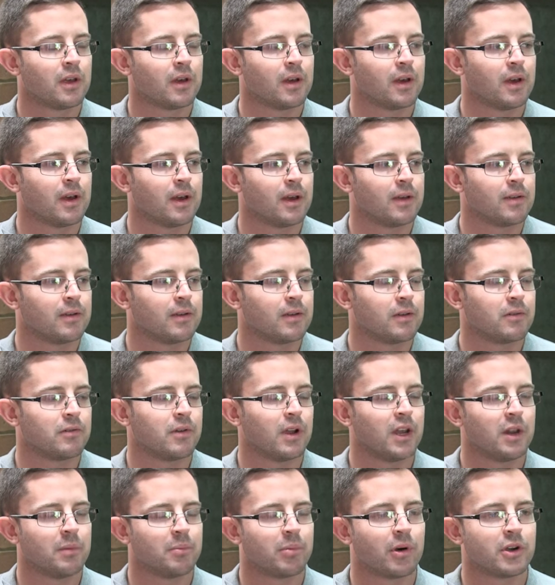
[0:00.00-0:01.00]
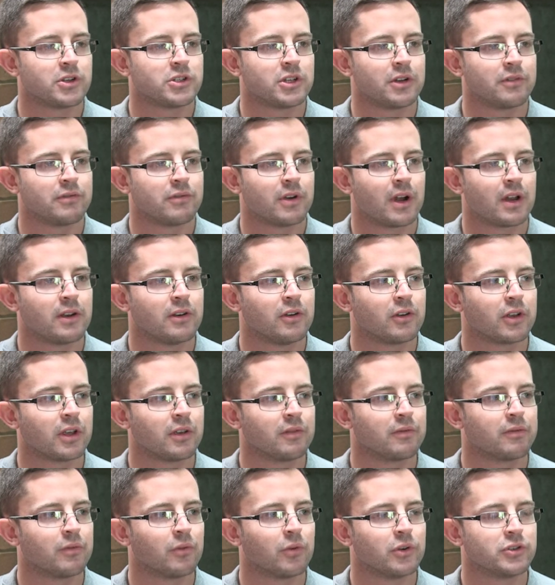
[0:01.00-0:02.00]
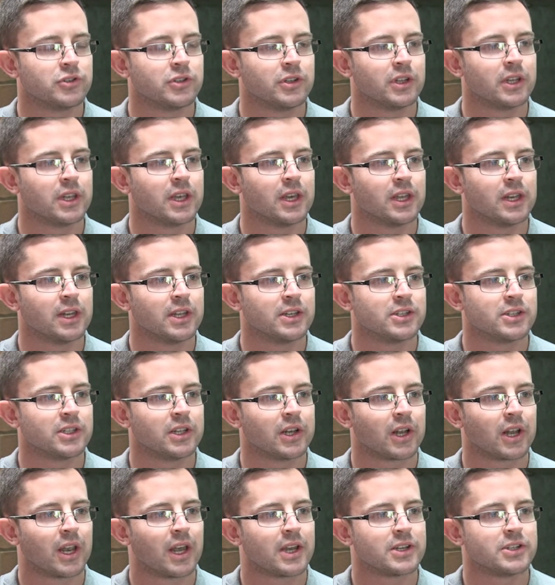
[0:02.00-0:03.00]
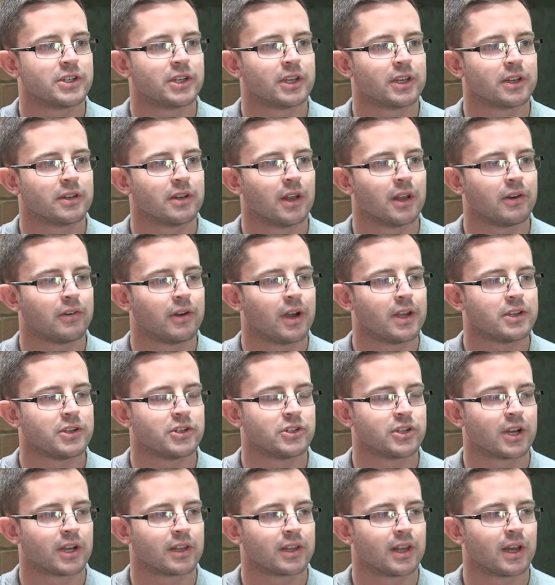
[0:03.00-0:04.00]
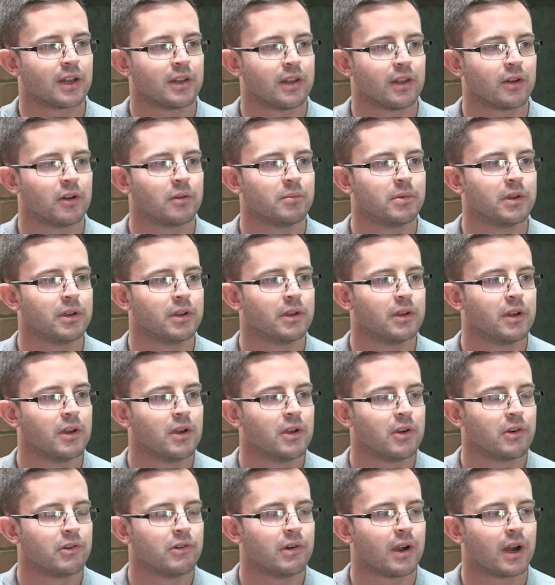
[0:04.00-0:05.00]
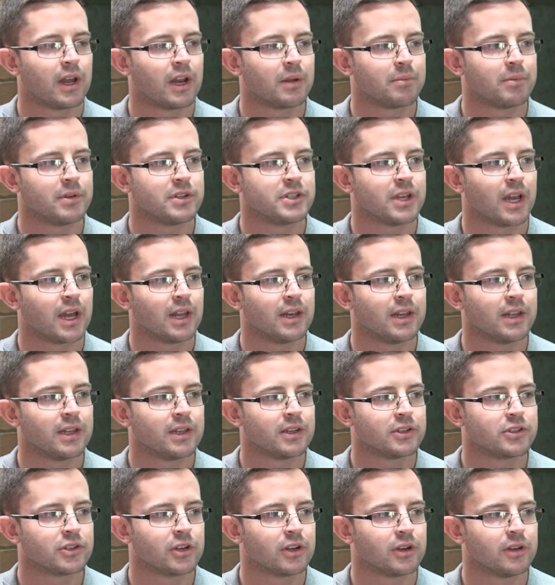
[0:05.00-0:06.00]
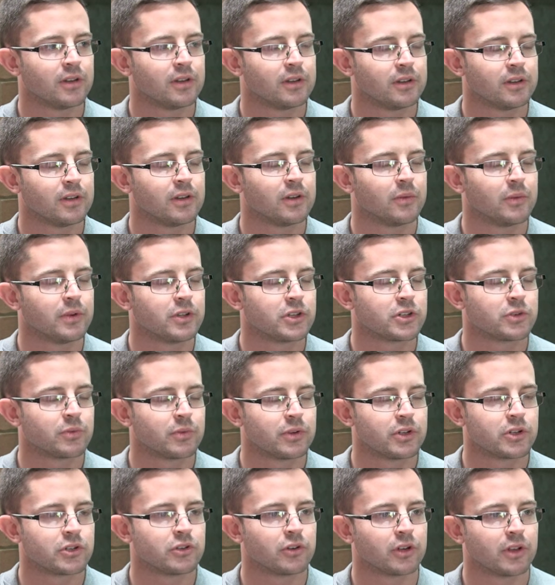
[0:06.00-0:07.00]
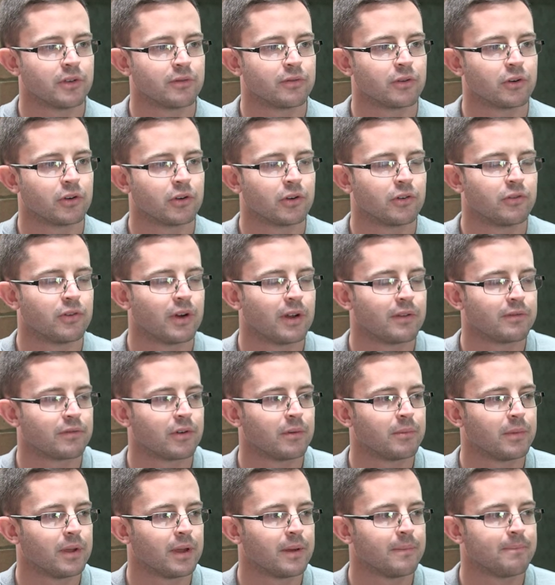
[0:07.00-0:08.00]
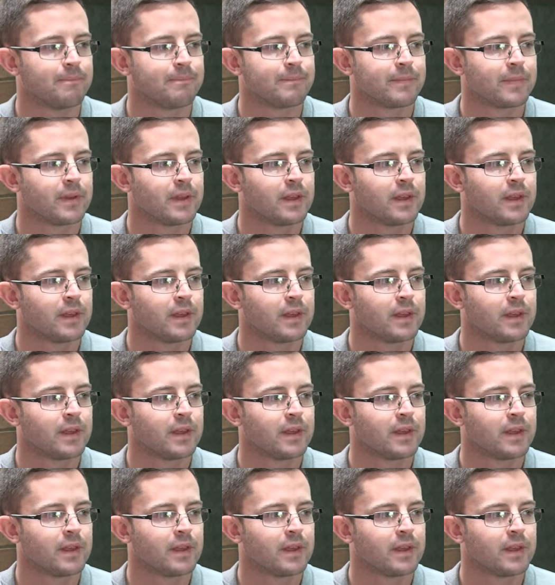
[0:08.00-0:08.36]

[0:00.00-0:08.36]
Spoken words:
run looking forward to the Guineas and the Classic and races like that. That'll be right up his alley. So you know, we're just looking for a good run from him.